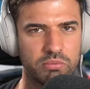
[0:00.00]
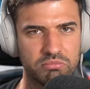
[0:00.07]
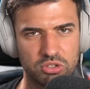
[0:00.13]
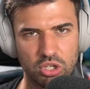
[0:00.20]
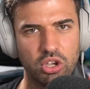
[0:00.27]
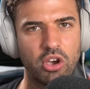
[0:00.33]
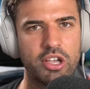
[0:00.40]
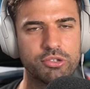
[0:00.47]
you
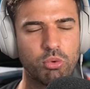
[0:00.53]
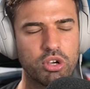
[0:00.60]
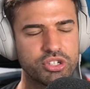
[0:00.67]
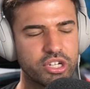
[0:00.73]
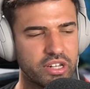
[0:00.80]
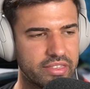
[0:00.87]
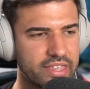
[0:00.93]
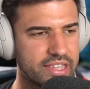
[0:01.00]
guys
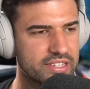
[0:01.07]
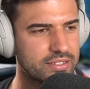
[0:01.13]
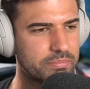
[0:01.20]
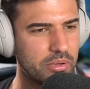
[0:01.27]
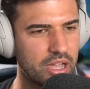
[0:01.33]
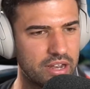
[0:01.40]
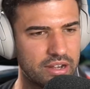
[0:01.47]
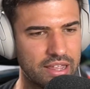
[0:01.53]
watching this,
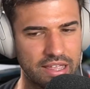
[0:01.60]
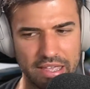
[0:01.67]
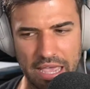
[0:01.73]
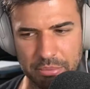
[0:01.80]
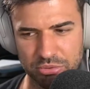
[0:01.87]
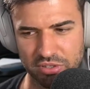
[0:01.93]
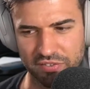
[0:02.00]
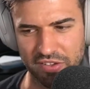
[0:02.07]
but
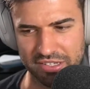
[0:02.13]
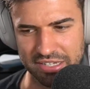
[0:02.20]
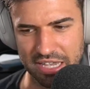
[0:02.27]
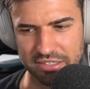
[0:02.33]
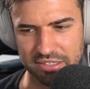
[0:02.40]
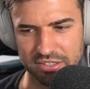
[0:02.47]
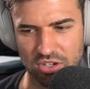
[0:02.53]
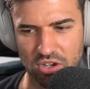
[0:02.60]
absolutely
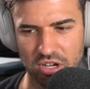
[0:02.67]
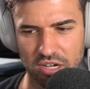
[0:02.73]
fantastic song.